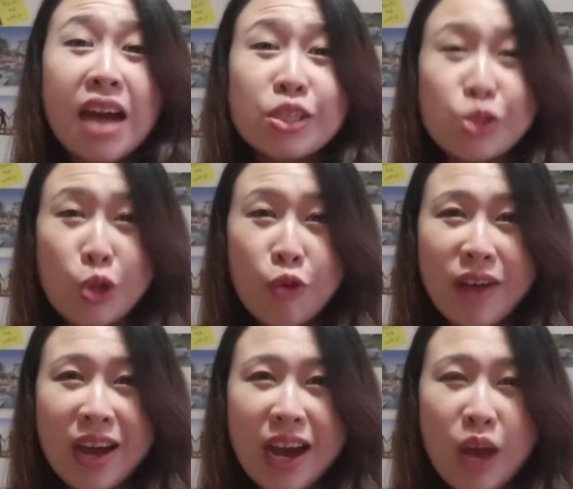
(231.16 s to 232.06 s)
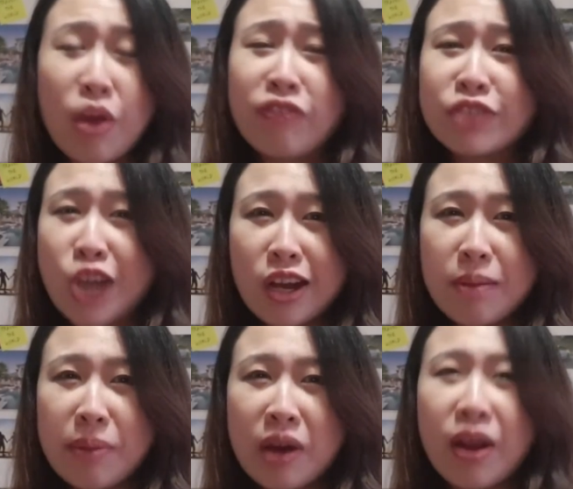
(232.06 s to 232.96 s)
So far, we have talked
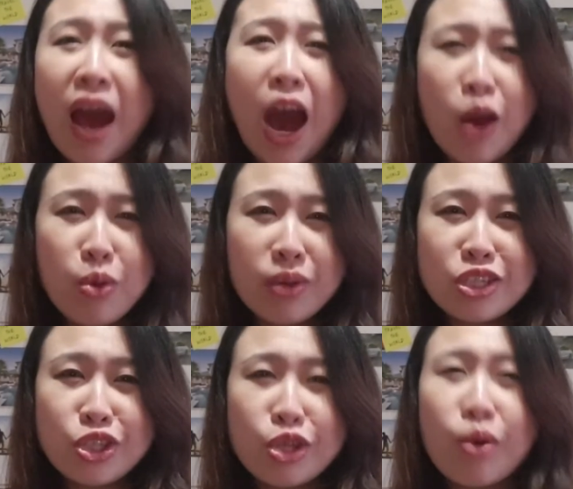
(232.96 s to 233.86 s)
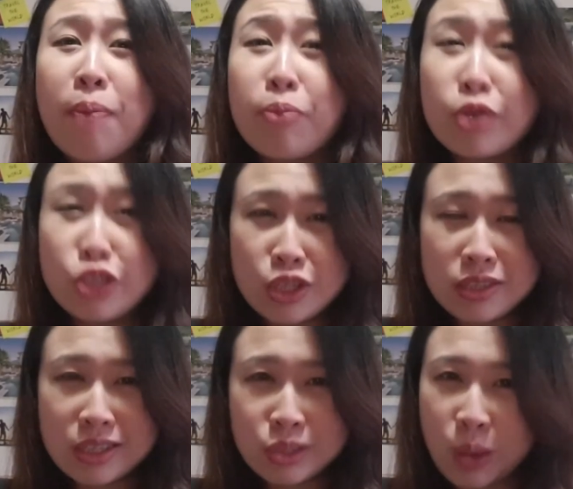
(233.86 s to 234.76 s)
about how you can show
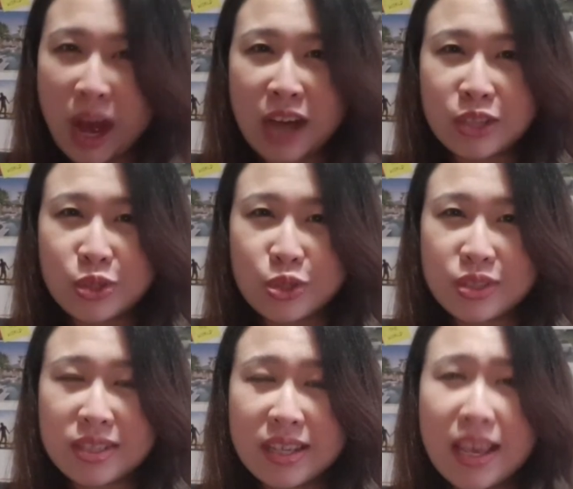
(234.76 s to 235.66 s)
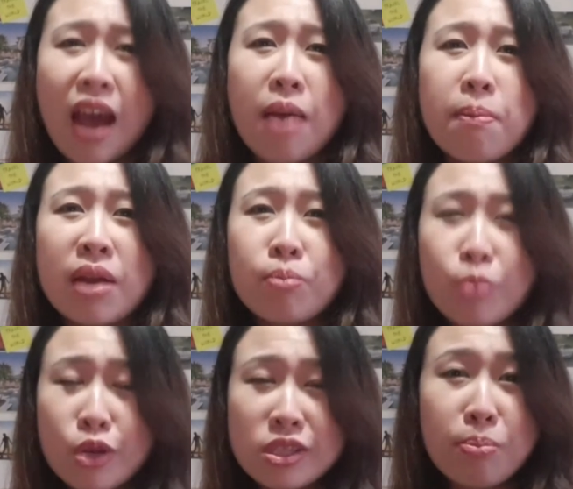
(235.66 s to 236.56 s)
appreciation to others. But the
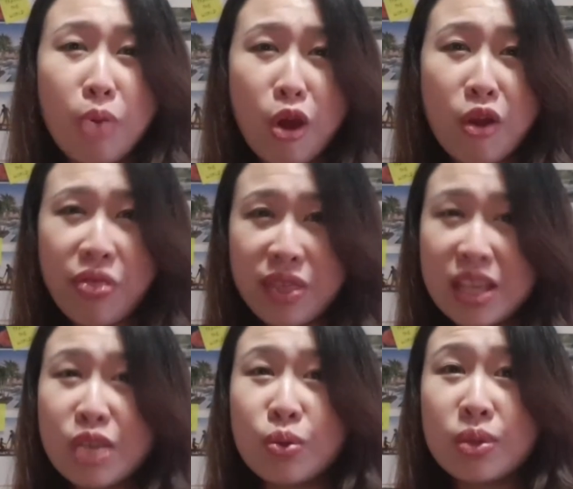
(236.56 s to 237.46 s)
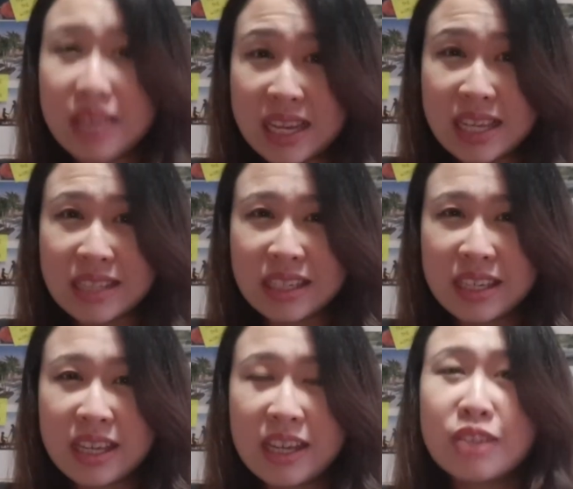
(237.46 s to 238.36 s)
most important thing you need
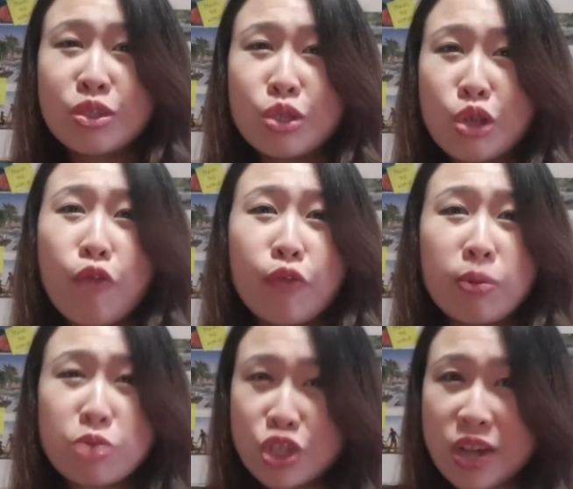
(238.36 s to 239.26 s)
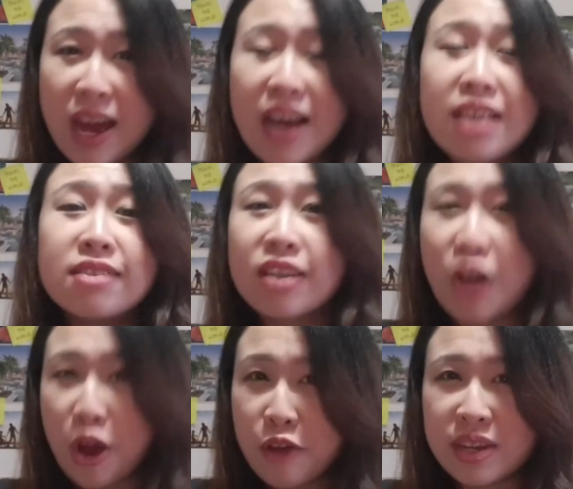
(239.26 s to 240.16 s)
to go from shy to
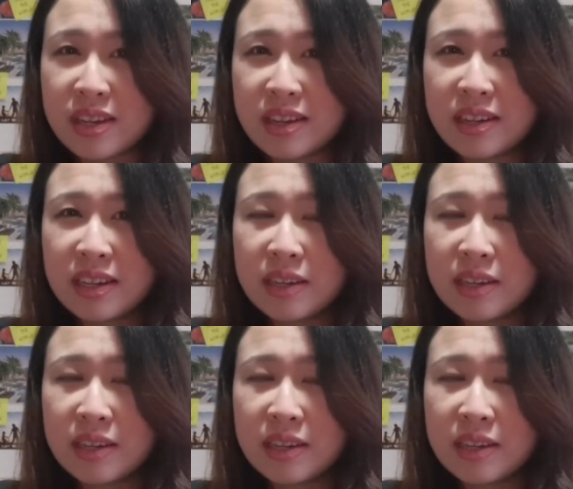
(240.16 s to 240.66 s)
confident